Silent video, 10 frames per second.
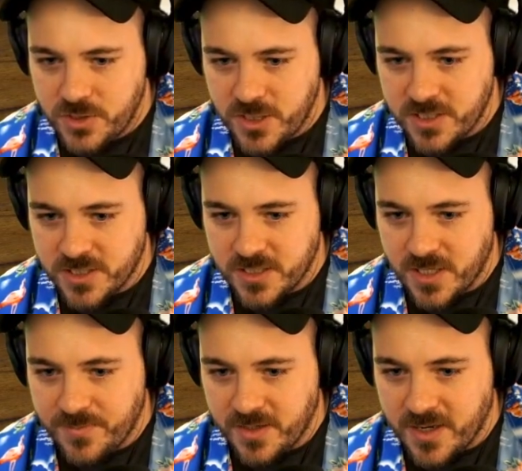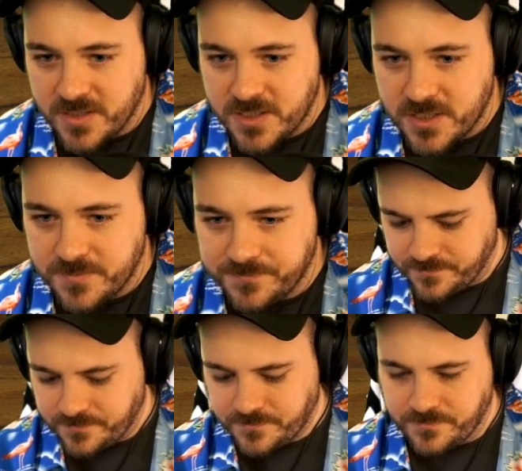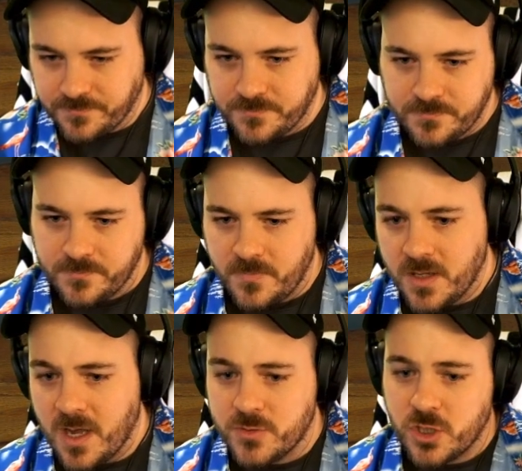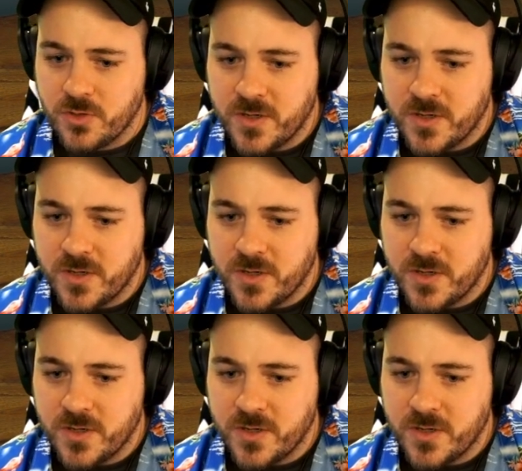Jesus, that'd be nuts. I'm sure